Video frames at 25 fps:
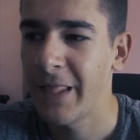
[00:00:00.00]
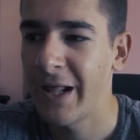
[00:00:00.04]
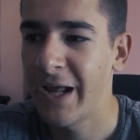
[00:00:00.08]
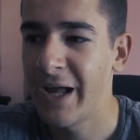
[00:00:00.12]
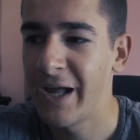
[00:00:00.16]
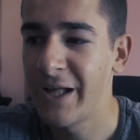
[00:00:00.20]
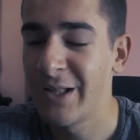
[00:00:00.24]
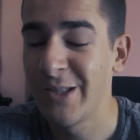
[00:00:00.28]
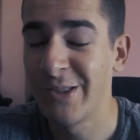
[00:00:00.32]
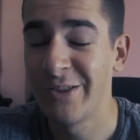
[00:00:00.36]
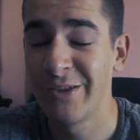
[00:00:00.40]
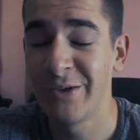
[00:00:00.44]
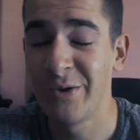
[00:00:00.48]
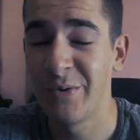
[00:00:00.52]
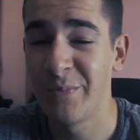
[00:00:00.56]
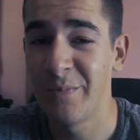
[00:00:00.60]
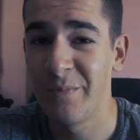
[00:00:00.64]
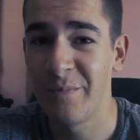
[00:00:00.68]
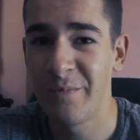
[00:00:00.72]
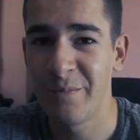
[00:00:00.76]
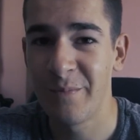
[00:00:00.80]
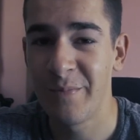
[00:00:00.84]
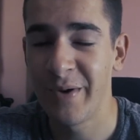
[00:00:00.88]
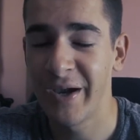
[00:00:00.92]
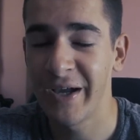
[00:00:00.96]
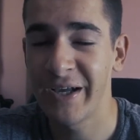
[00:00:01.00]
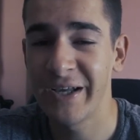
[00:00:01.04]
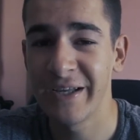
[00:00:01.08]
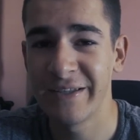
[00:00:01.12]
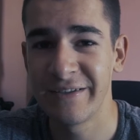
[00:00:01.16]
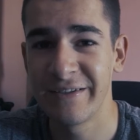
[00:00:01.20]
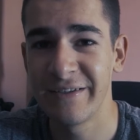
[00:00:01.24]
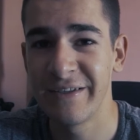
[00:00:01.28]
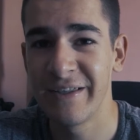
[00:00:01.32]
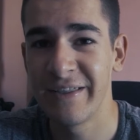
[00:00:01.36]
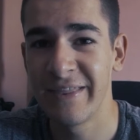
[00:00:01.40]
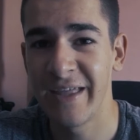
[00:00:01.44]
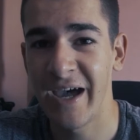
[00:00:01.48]
and back at
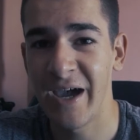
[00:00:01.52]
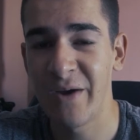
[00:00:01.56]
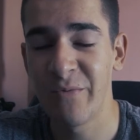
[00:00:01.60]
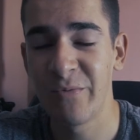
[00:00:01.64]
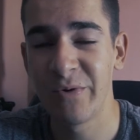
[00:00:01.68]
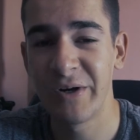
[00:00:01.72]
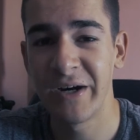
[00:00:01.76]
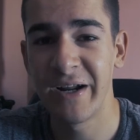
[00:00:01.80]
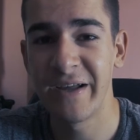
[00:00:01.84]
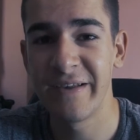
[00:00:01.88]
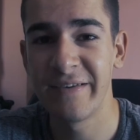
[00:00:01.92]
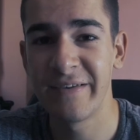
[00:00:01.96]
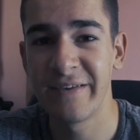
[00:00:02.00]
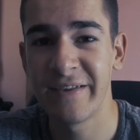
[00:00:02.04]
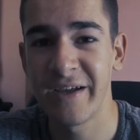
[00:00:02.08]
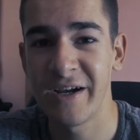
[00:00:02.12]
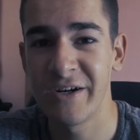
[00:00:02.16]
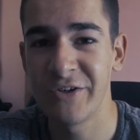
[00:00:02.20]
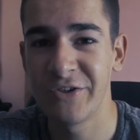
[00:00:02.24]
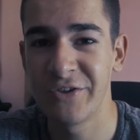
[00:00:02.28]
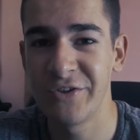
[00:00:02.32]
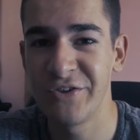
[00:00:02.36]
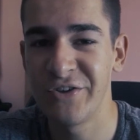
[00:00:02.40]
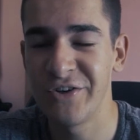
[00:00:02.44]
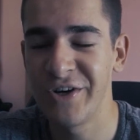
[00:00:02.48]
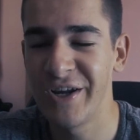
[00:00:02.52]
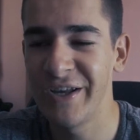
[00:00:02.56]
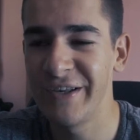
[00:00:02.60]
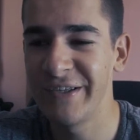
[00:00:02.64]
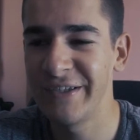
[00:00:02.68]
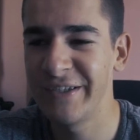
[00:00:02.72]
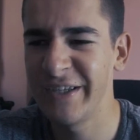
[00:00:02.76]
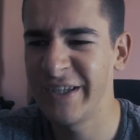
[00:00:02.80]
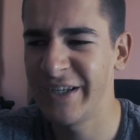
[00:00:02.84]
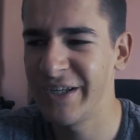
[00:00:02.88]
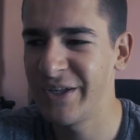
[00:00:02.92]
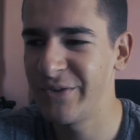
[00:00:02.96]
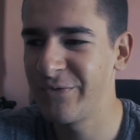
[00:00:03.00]
the time when I started racing,